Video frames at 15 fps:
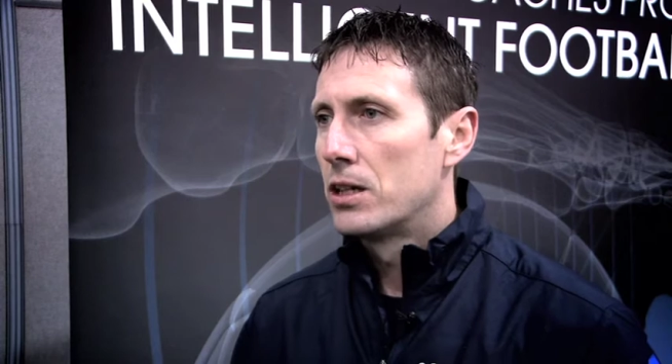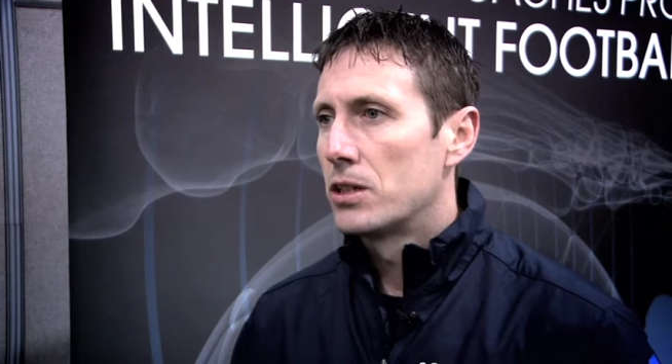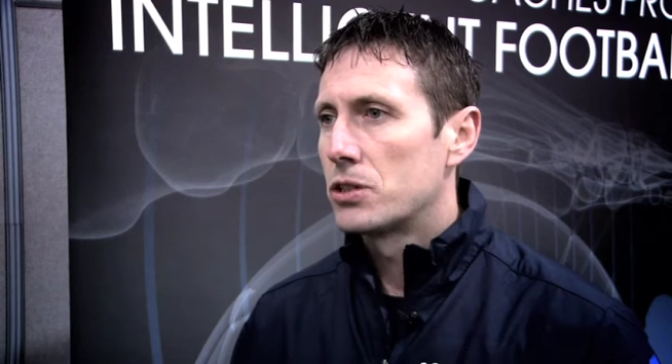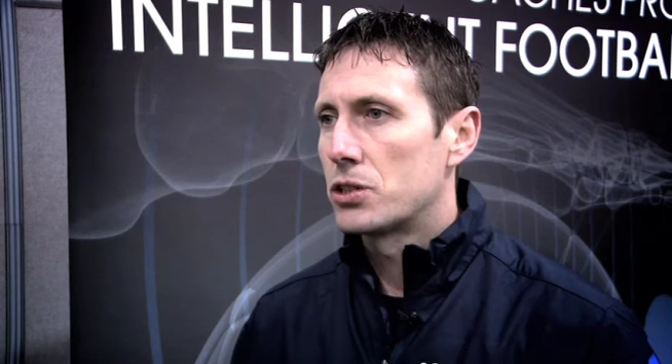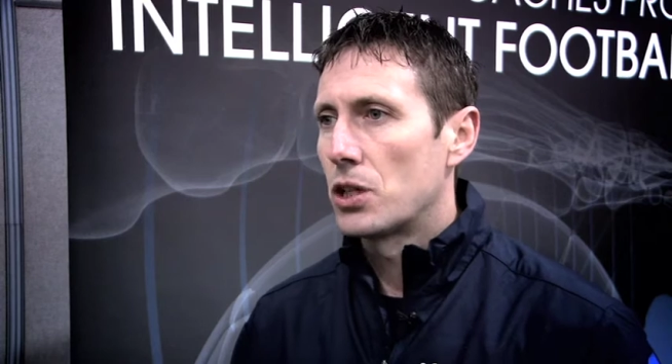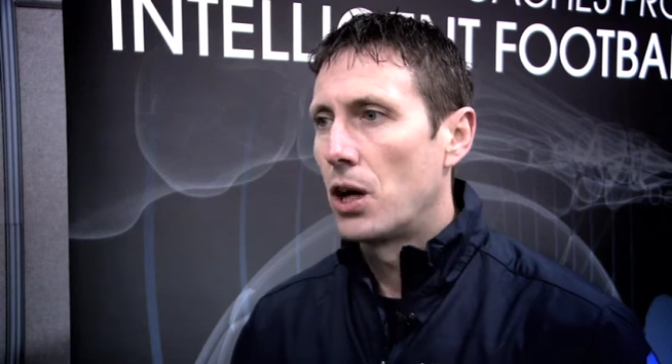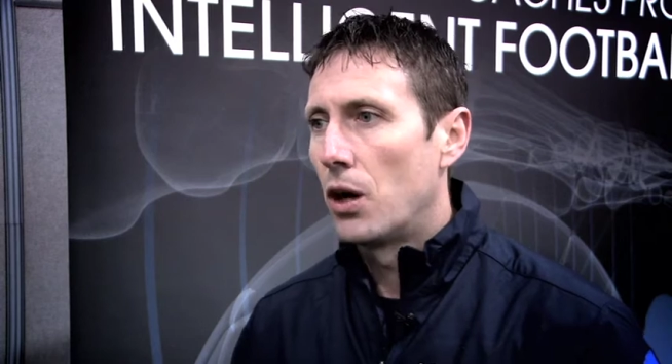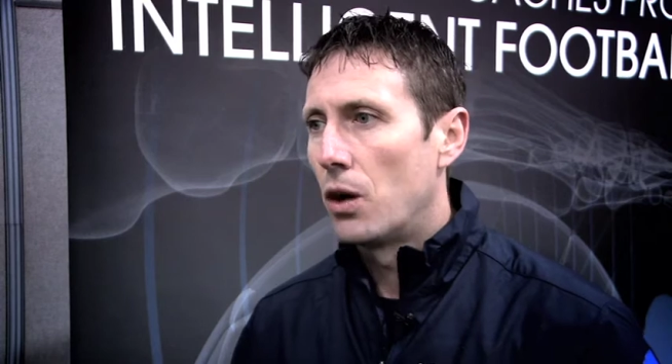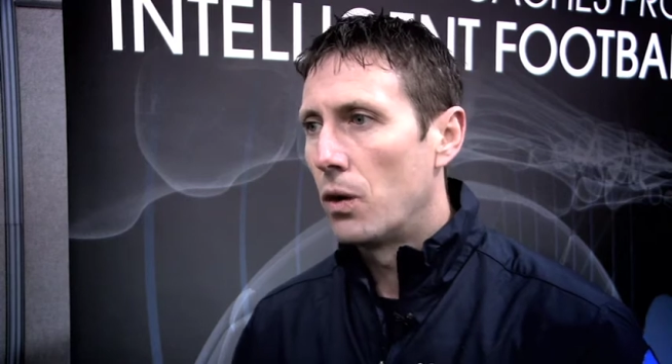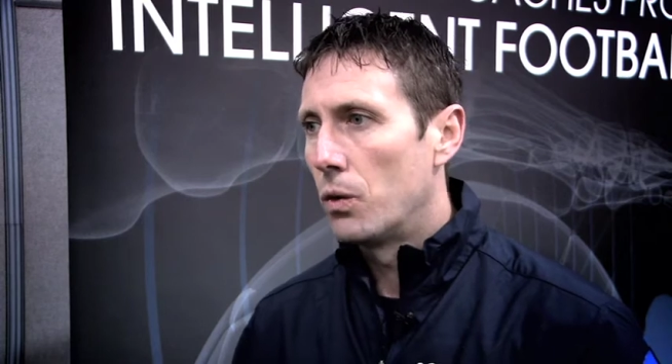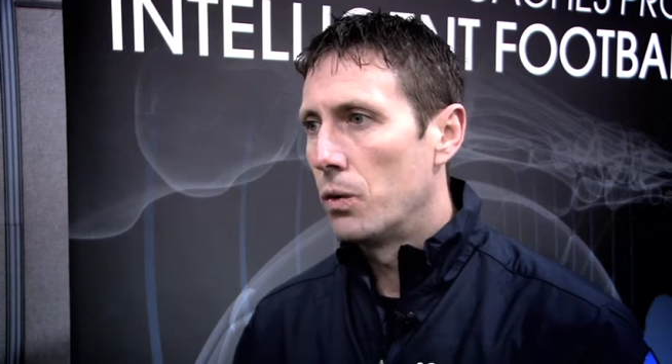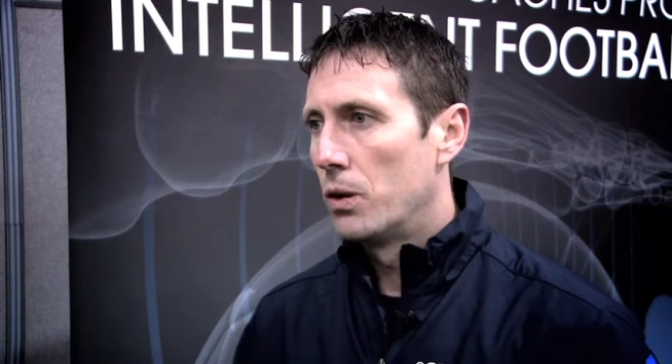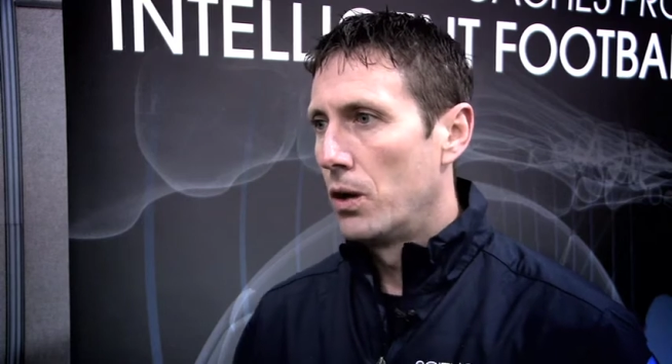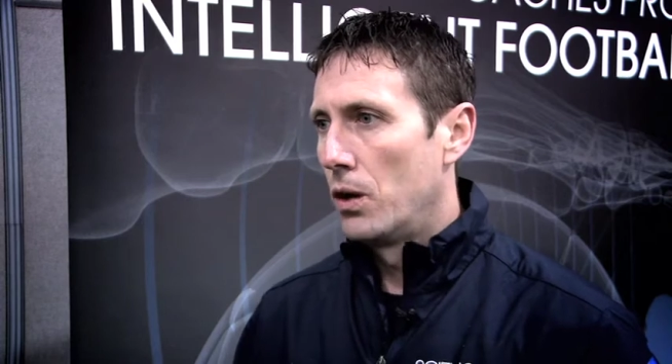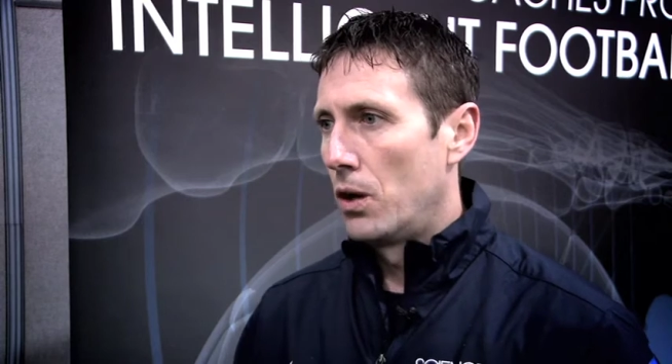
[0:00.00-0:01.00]

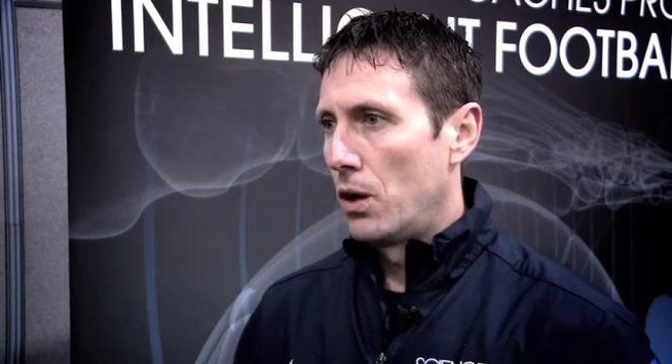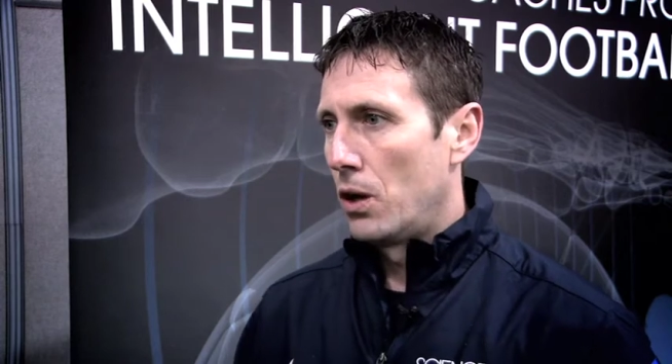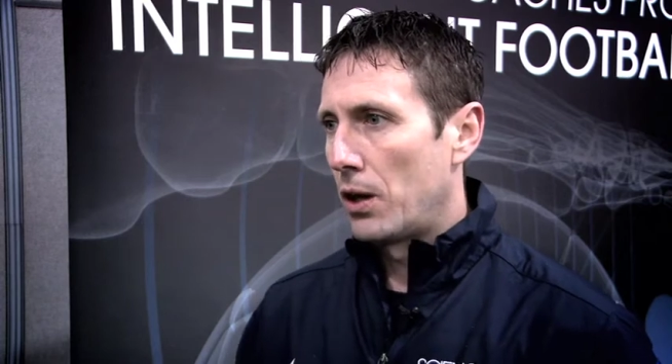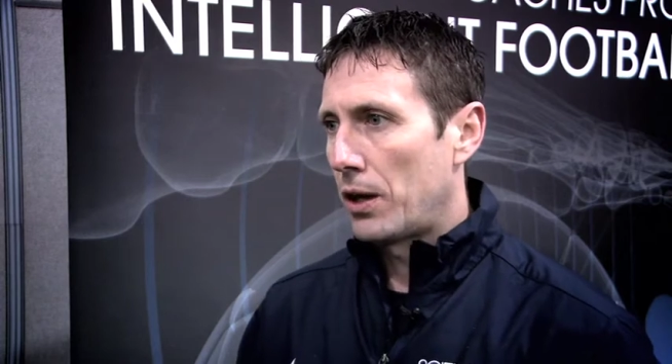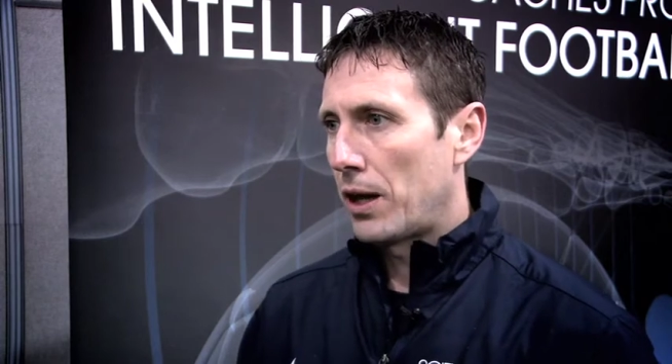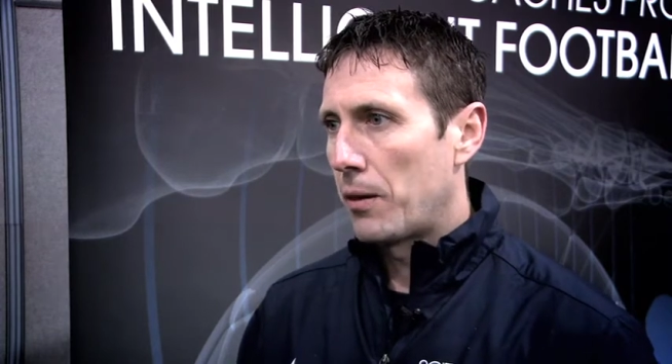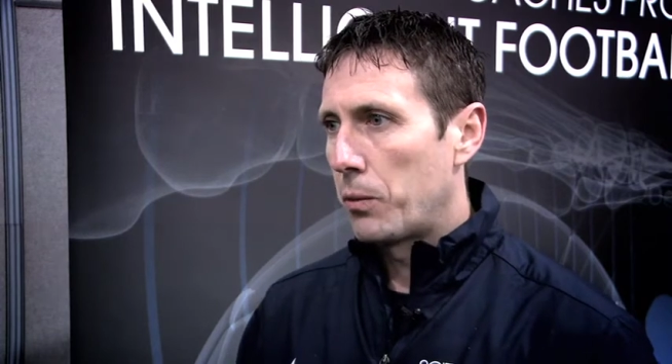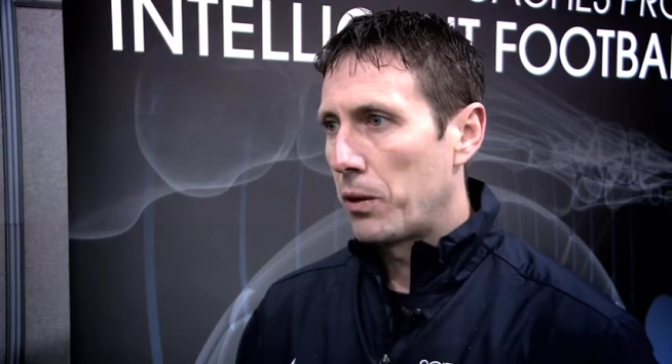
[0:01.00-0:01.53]
So again,